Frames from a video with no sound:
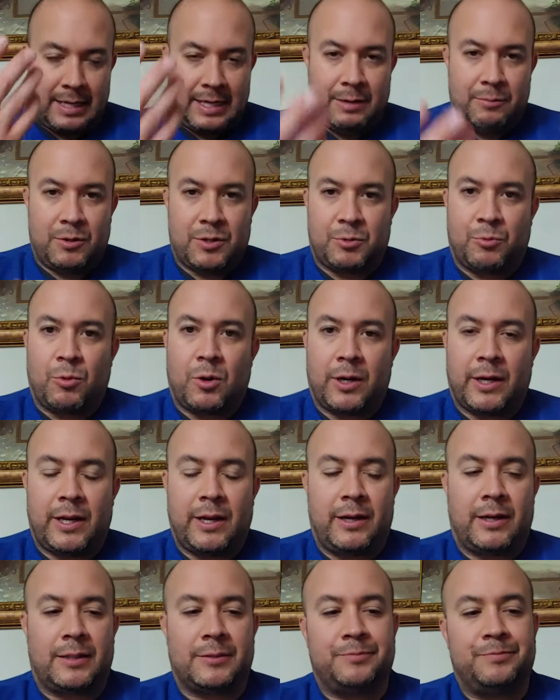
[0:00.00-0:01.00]
he was
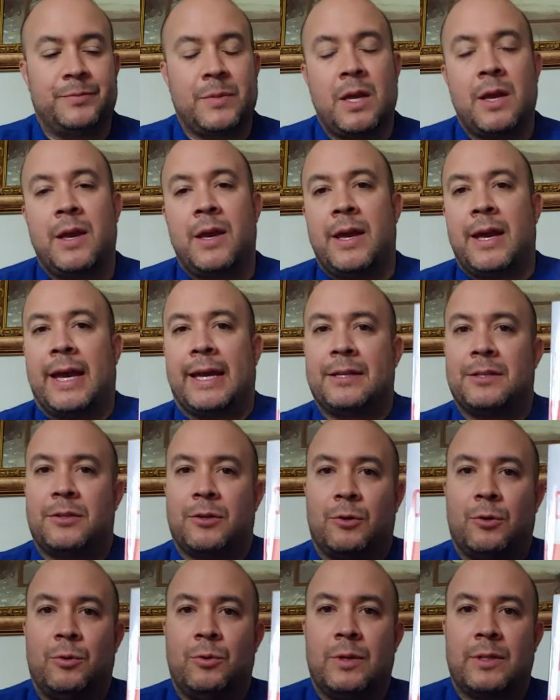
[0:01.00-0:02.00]
working on. And
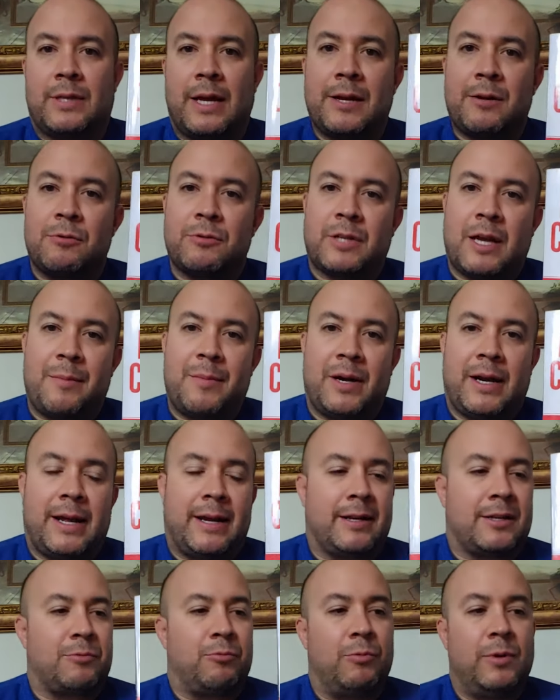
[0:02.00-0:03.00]
so
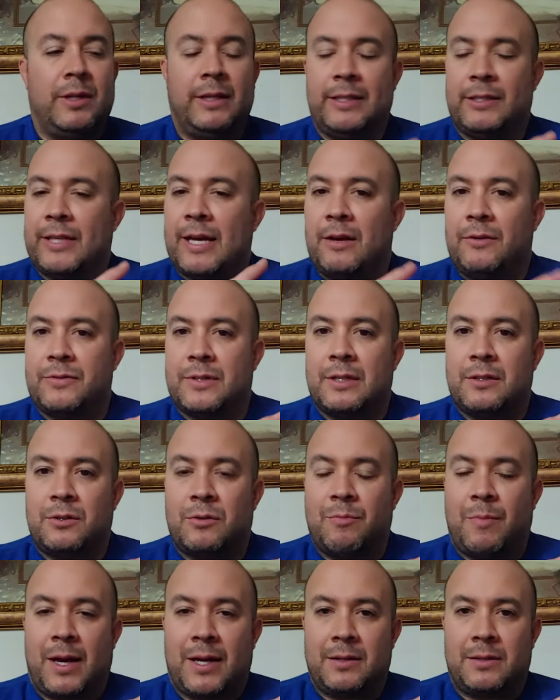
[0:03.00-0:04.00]
psychocybernetics really delves
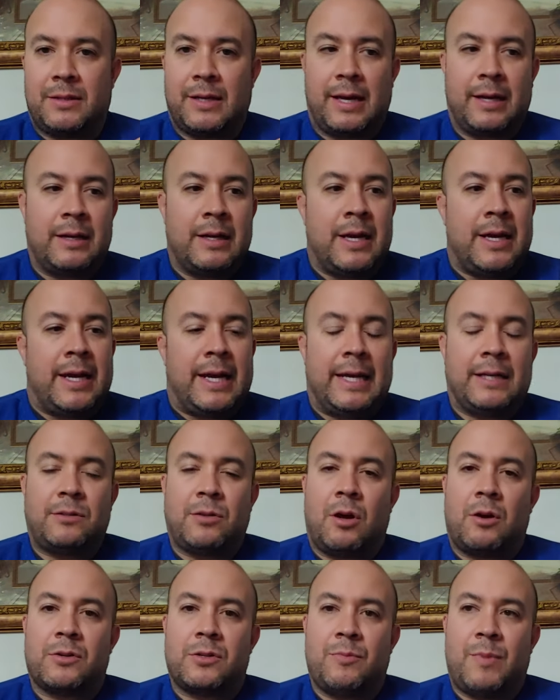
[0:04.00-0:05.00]
into mindset. It
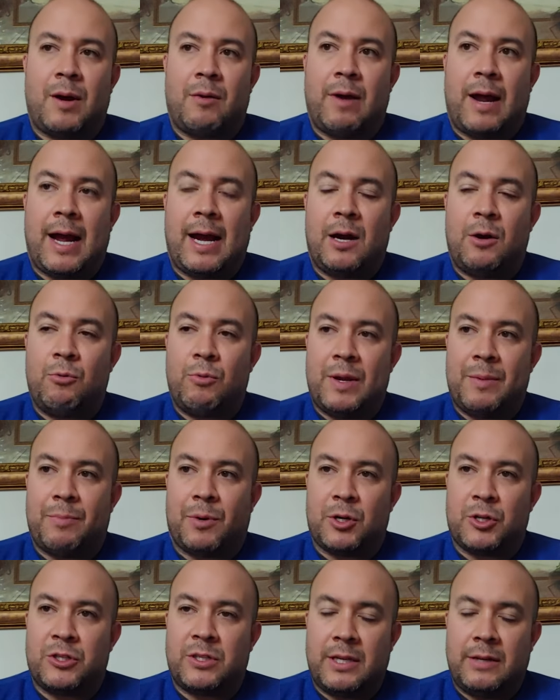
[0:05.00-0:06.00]
talks about how we
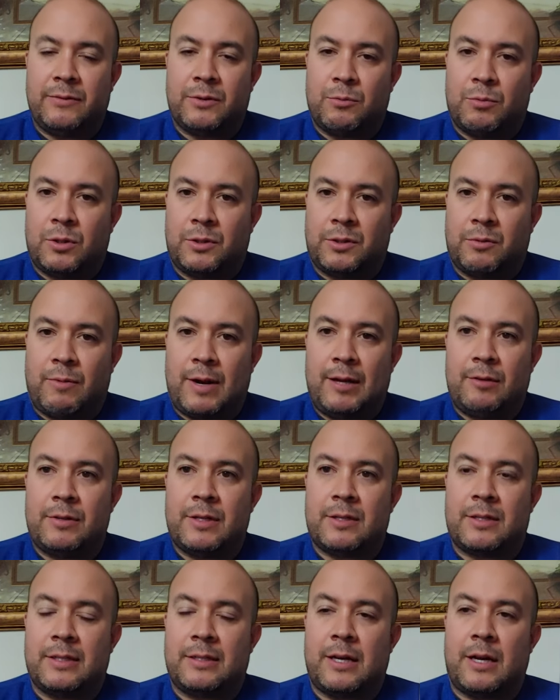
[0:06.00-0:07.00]
perceive the world
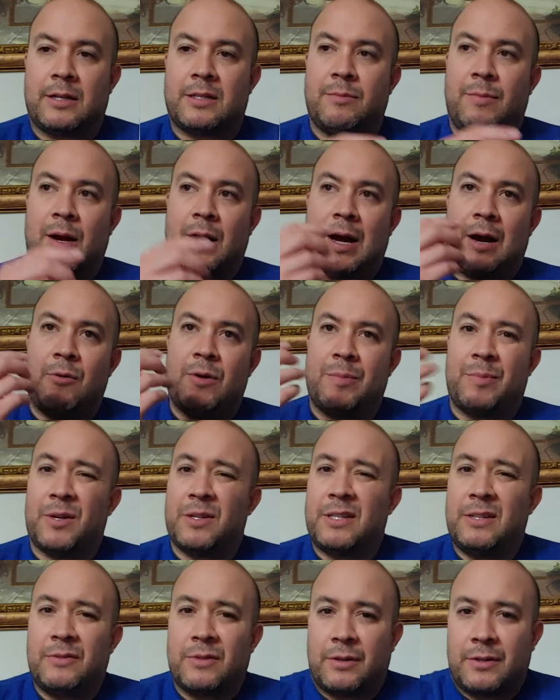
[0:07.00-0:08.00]
around us, it talks about how we
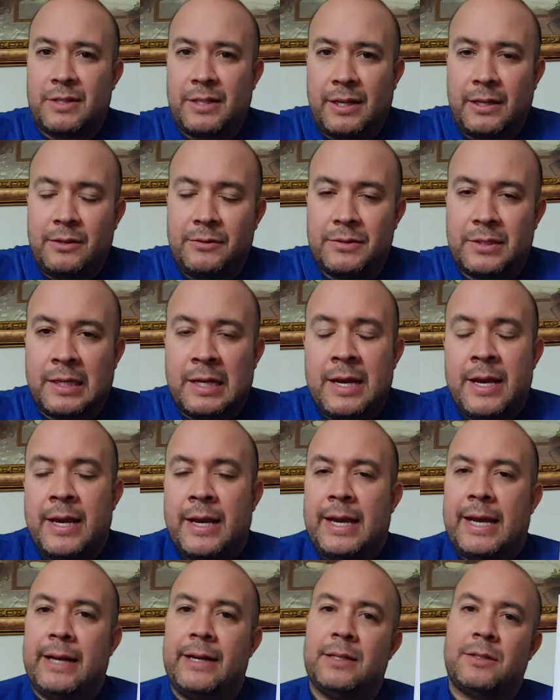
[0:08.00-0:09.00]
perceive ourselves,
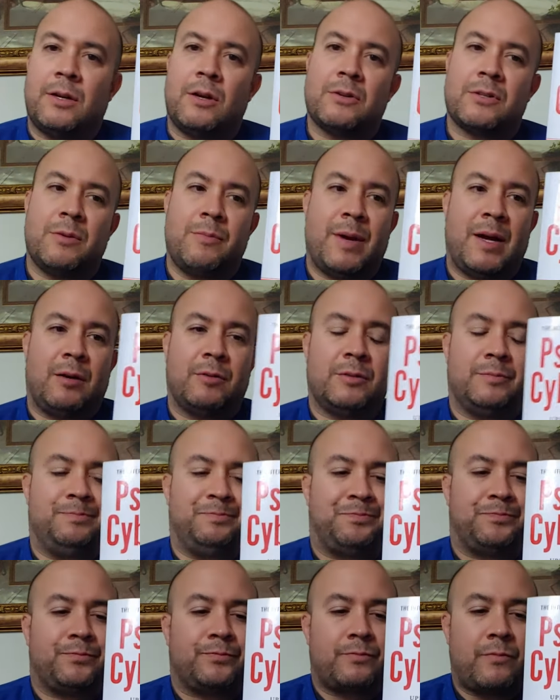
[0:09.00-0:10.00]
and it talks about
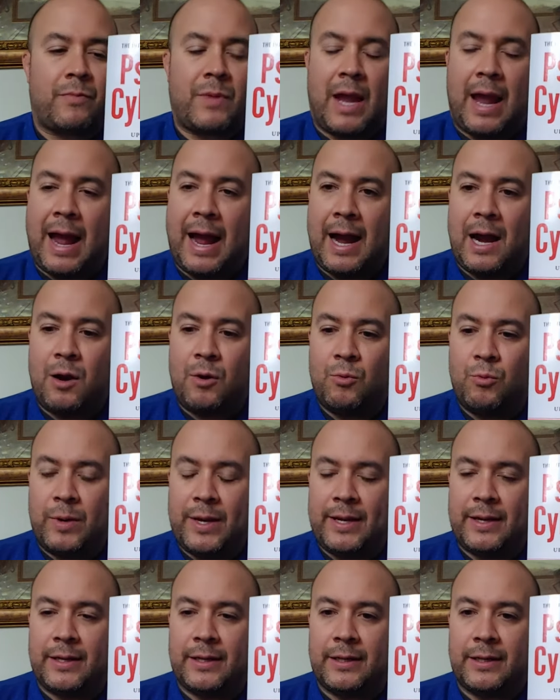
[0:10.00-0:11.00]
how
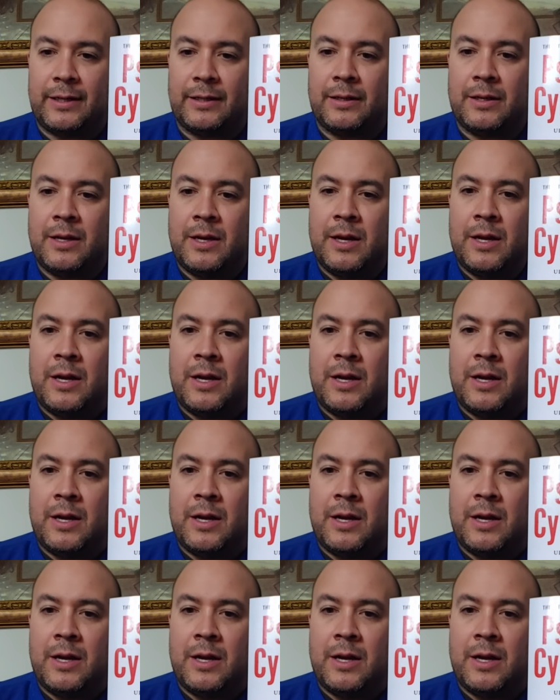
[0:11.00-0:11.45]
we can